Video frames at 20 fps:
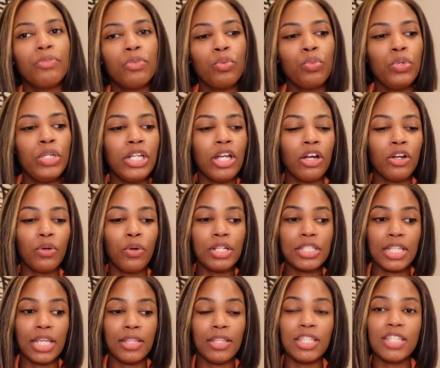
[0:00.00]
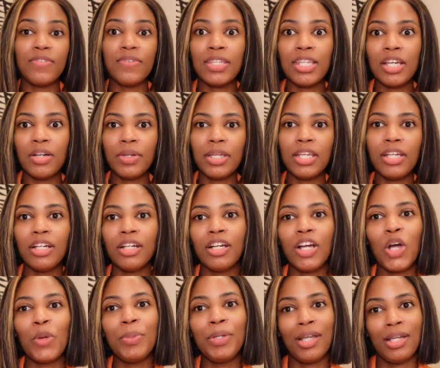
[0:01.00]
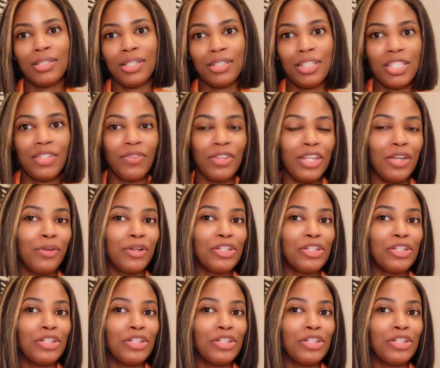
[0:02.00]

We are going to end this video here. I hope you guys like this video,